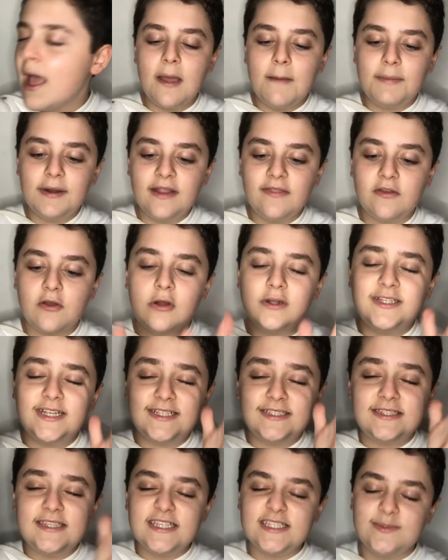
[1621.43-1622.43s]
But in the
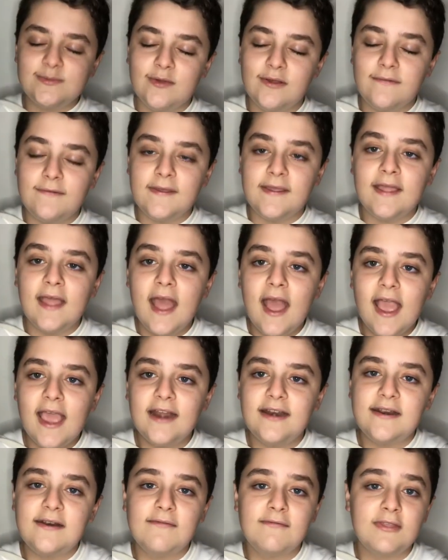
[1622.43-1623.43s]
context of this movie, it
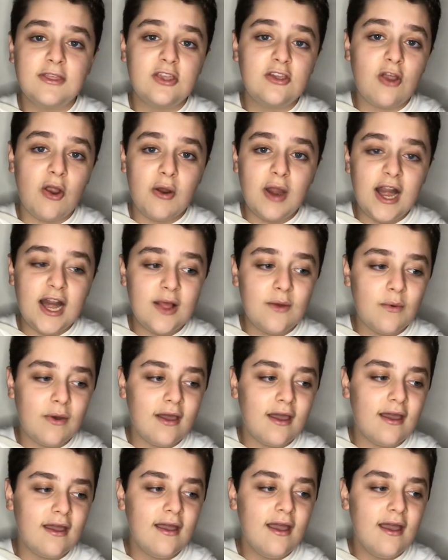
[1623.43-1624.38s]
didn't really go anywhere.